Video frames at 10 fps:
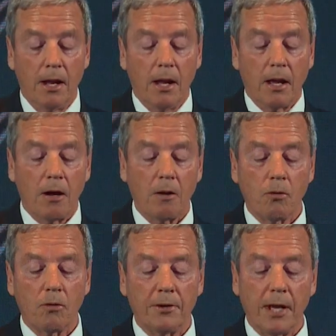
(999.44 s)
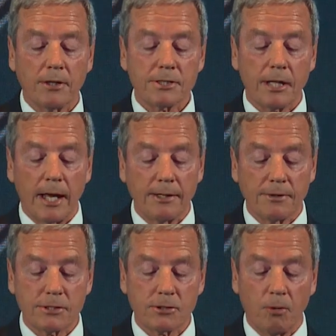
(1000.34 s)
and I will announce later
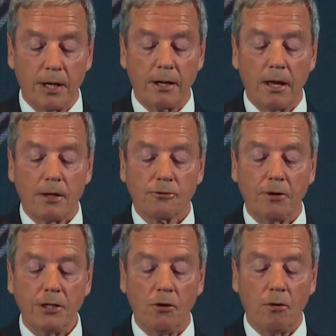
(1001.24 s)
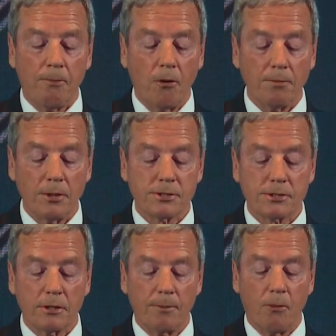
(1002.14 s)
this week 3 new appointments
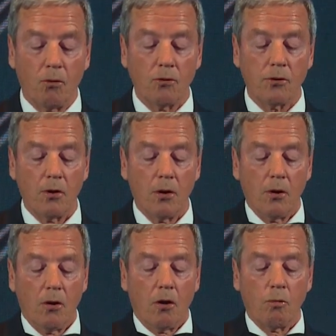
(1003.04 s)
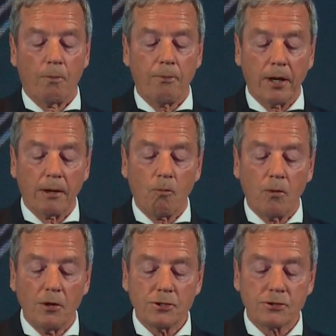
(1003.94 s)
to the board who will bring
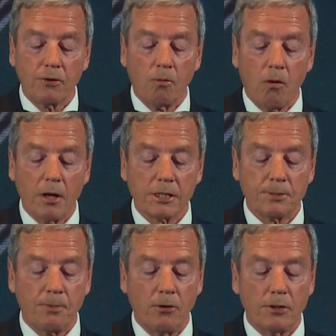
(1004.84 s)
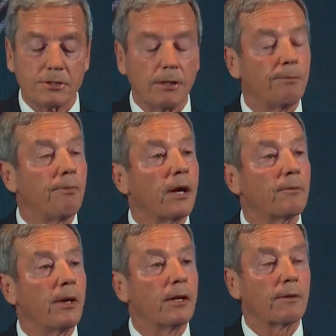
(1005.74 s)
industry-wide experience and
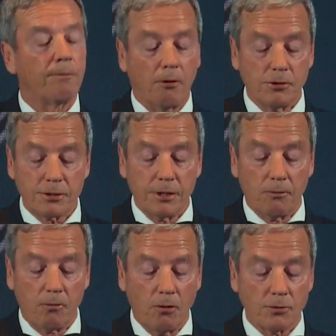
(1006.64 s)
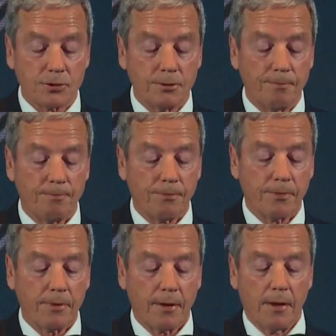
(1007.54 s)
pragmatic approach to their roles.
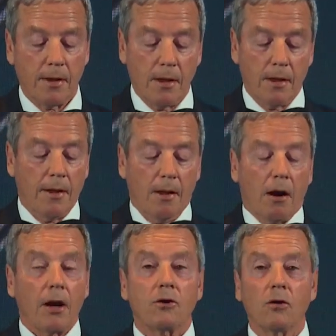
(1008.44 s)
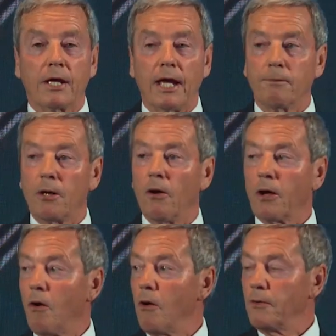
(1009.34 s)
I could keep going
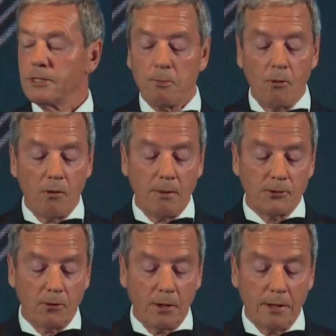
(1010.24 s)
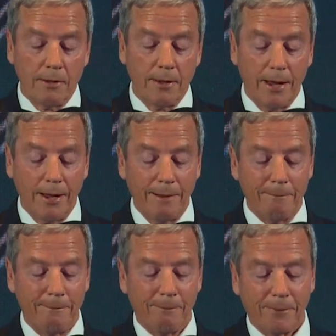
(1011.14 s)
on, there's more I'm doing,
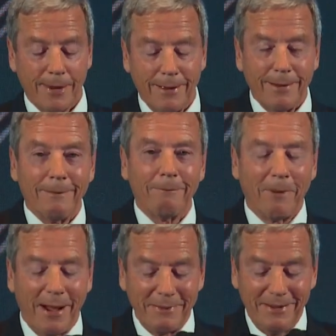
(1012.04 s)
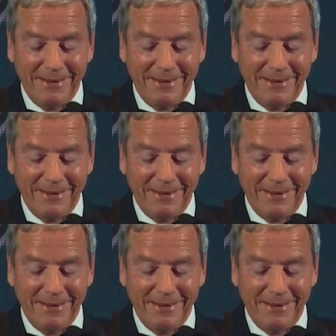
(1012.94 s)
but